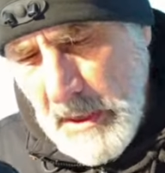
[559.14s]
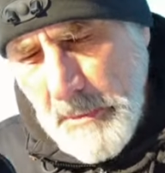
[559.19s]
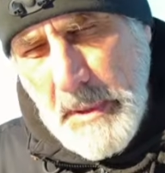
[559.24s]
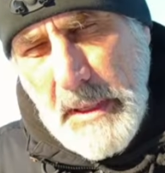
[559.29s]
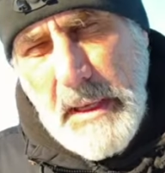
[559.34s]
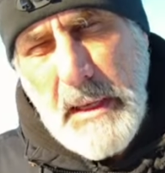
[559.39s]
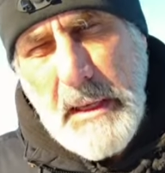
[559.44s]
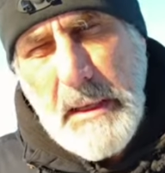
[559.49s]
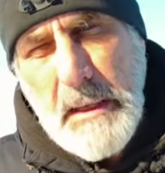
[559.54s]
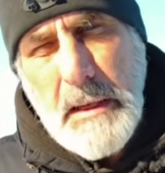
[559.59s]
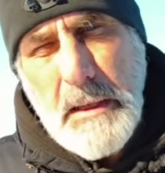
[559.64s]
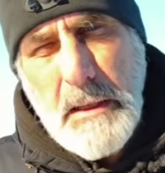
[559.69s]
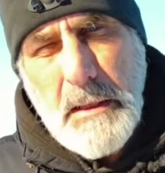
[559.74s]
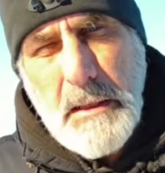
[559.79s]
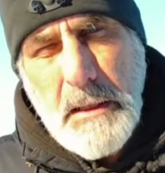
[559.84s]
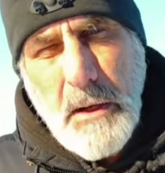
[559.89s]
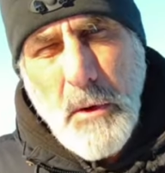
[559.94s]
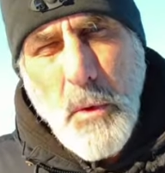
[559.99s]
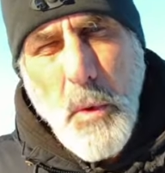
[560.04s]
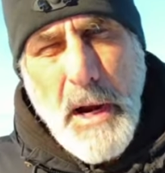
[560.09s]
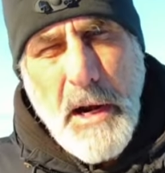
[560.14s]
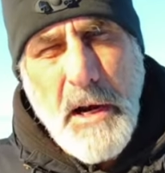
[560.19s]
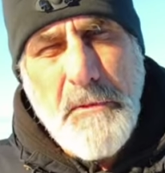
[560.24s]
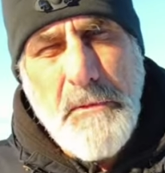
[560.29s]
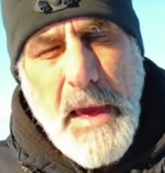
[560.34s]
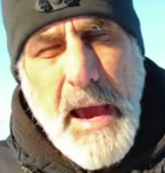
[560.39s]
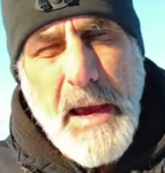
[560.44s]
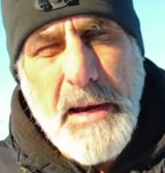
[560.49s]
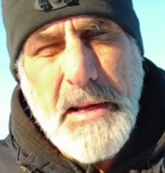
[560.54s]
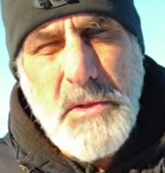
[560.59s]
to be aware of
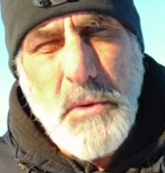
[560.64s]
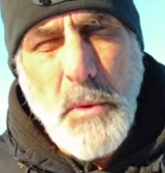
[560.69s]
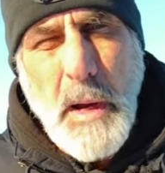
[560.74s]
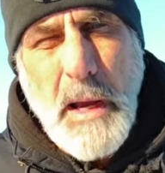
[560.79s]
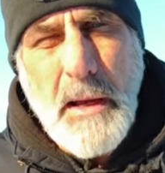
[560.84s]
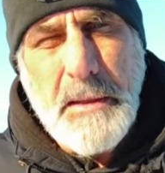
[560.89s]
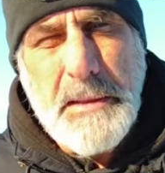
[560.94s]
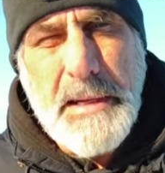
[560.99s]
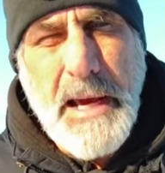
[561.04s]
that as well.